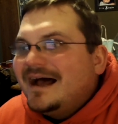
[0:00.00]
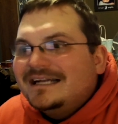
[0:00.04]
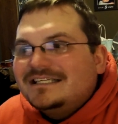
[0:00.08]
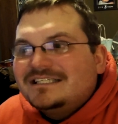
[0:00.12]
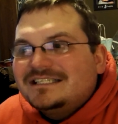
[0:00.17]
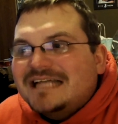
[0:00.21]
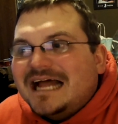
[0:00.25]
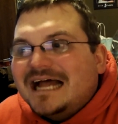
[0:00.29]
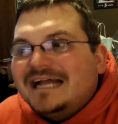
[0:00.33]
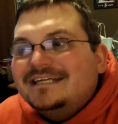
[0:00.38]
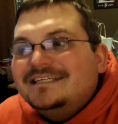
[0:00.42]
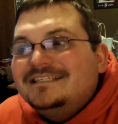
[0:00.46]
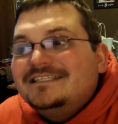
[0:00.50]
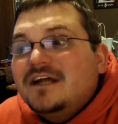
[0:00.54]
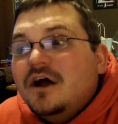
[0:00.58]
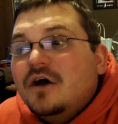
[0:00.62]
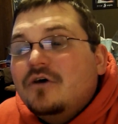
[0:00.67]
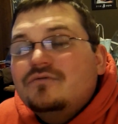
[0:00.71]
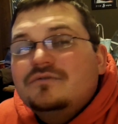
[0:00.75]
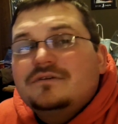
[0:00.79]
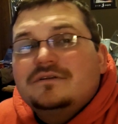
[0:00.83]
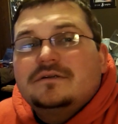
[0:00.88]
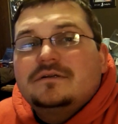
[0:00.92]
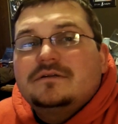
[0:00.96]
I
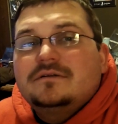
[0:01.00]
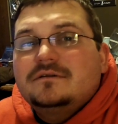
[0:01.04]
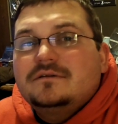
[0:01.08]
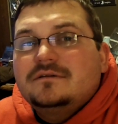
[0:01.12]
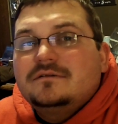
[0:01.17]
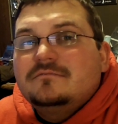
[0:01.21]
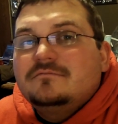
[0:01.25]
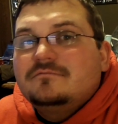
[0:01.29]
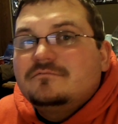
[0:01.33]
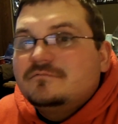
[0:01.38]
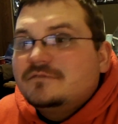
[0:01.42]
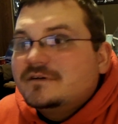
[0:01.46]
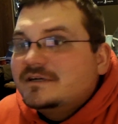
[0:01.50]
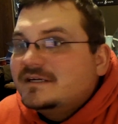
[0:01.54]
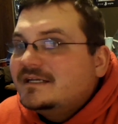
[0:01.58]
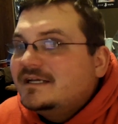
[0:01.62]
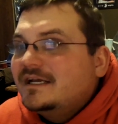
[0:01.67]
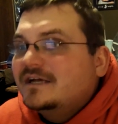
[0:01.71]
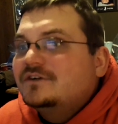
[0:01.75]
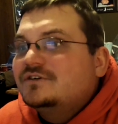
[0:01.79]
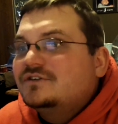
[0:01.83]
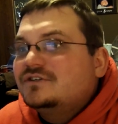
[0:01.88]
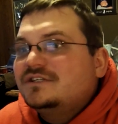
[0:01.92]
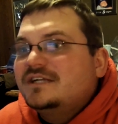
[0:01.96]
don't
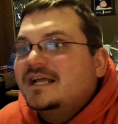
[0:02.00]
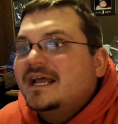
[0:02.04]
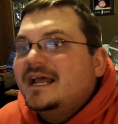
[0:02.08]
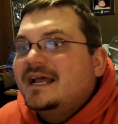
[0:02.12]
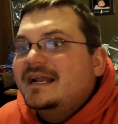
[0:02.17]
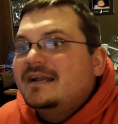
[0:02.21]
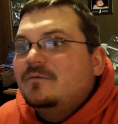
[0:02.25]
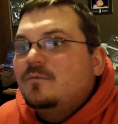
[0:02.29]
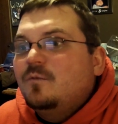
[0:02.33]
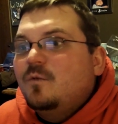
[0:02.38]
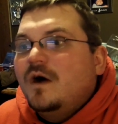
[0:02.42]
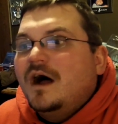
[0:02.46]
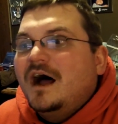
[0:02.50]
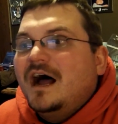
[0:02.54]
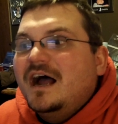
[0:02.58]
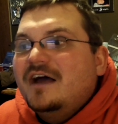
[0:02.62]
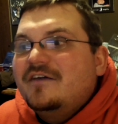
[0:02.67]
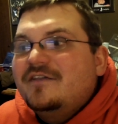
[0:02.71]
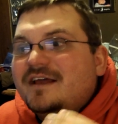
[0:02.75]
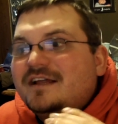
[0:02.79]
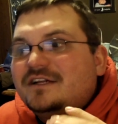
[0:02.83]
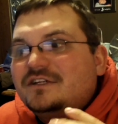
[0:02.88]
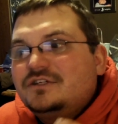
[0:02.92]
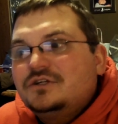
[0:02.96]
really understand
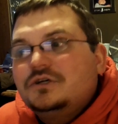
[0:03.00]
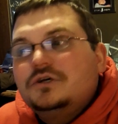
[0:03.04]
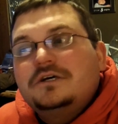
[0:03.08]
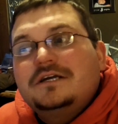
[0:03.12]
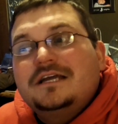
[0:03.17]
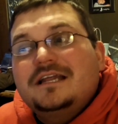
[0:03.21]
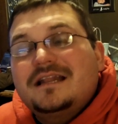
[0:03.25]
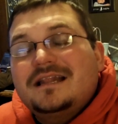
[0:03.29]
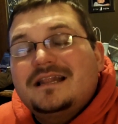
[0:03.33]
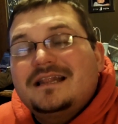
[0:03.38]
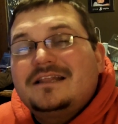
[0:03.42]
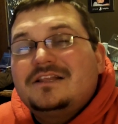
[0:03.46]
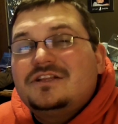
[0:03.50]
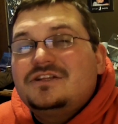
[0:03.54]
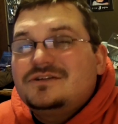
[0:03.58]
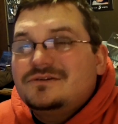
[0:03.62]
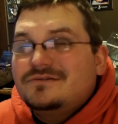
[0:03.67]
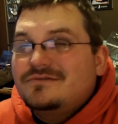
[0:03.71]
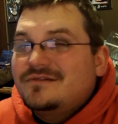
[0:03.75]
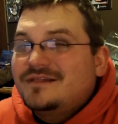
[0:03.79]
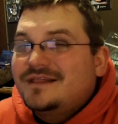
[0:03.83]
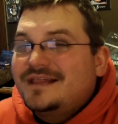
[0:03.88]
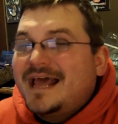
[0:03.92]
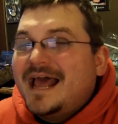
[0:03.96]
why they took it
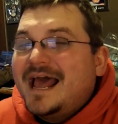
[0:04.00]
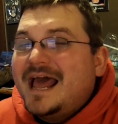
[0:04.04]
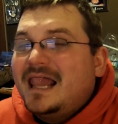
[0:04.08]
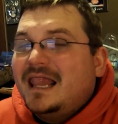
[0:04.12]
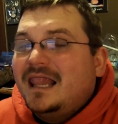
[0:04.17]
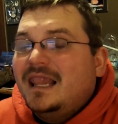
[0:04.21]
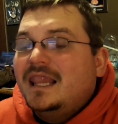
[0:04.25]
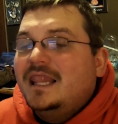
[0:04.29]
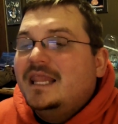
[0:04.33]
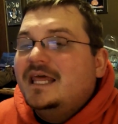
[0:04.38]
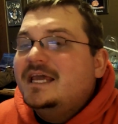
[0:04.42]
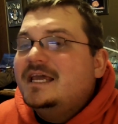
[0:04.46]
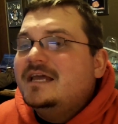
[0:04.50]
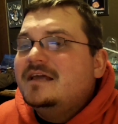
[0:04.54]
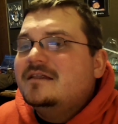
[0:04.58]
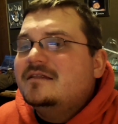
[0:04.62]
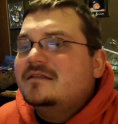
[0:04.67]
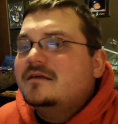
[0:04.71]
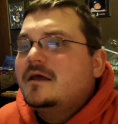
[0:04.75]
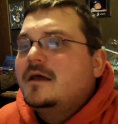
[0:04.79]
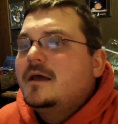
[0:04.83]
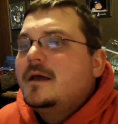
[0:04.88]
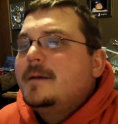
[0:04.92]
to that length.